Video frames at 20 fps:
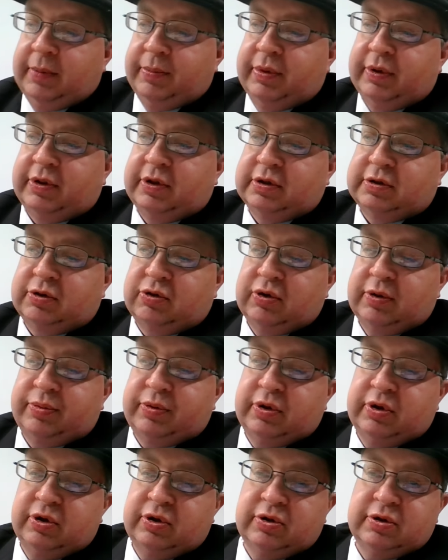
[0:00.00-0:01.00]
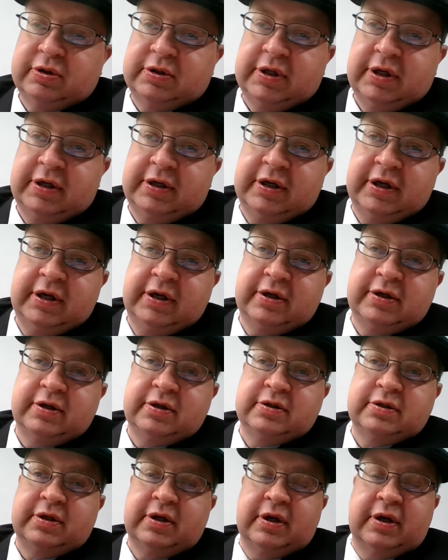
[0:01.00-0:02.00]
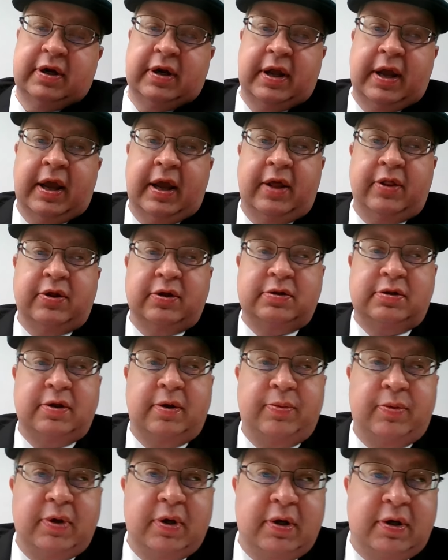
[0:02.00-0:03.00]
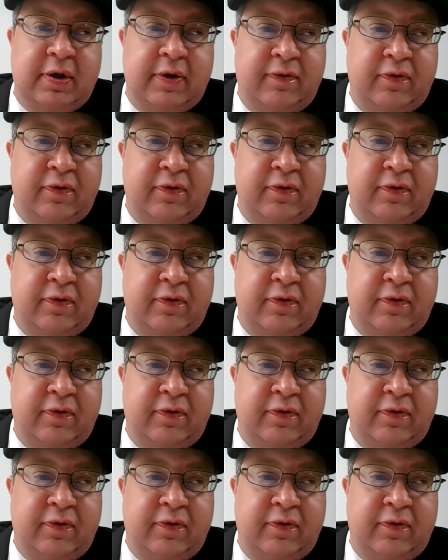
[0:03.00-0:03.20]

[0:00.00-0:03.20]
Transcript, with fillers: but the scripture citations on the subject